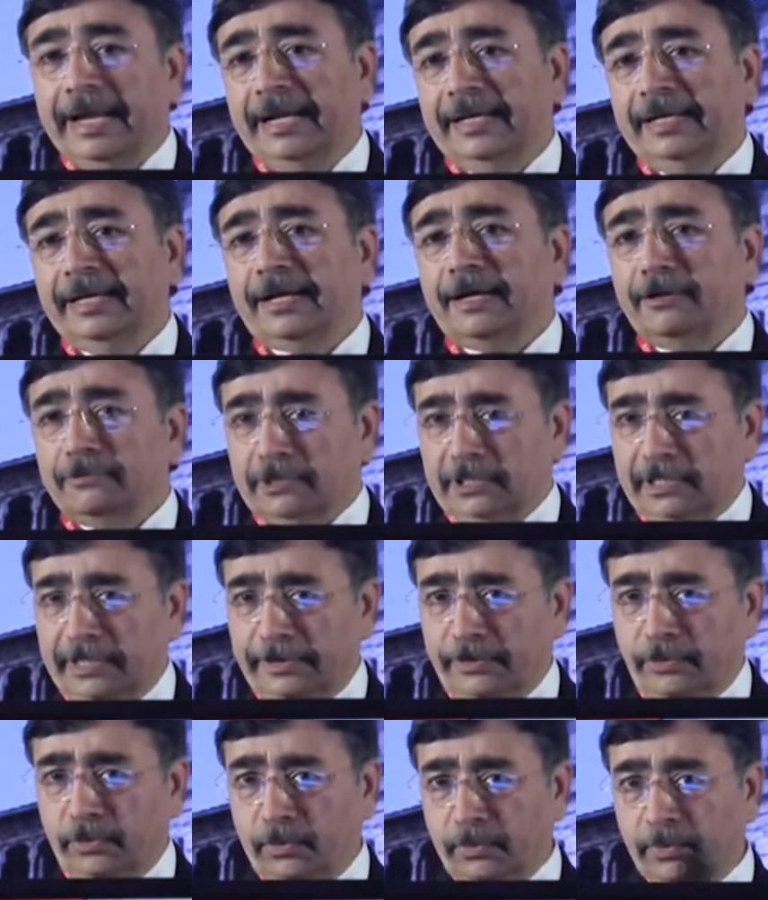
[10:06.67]
and a
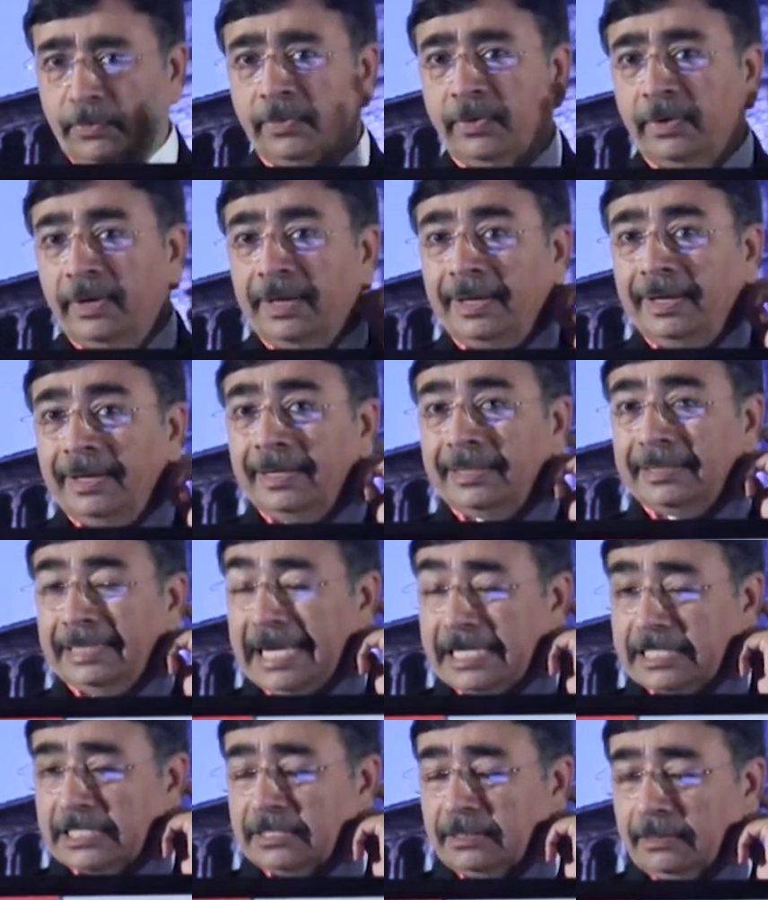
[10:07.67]
counseling room.
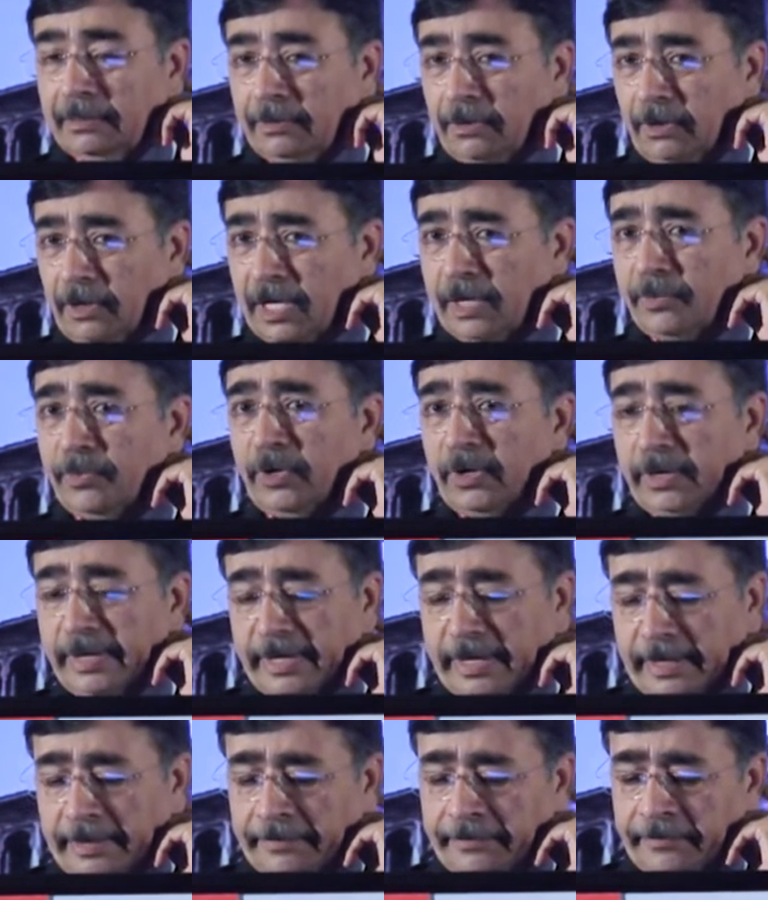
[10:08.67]
That's all
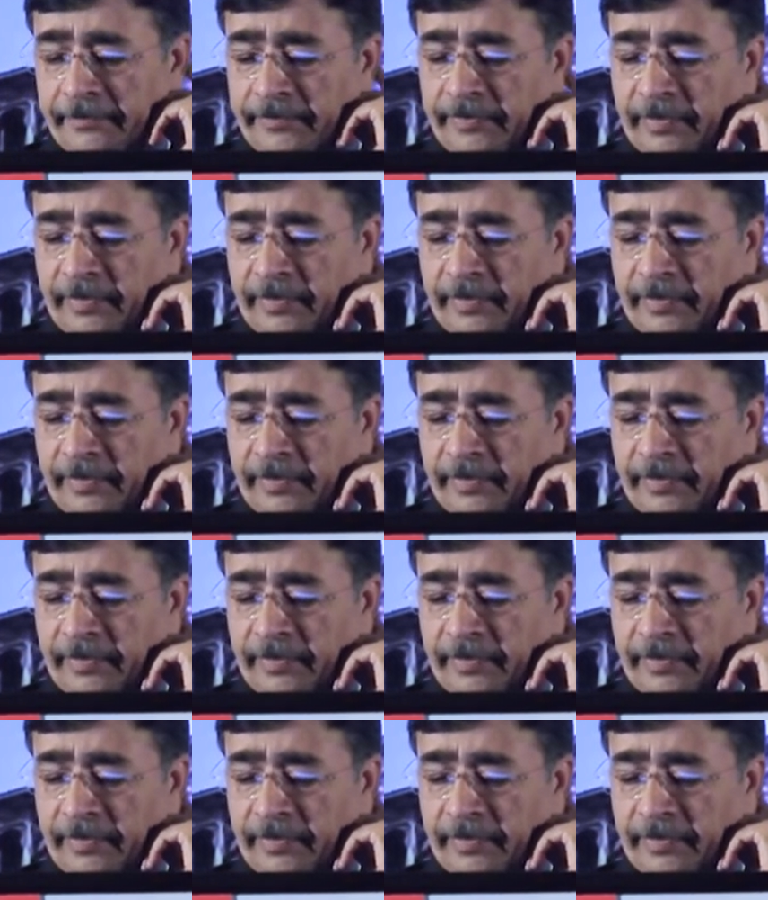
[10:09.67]
about it.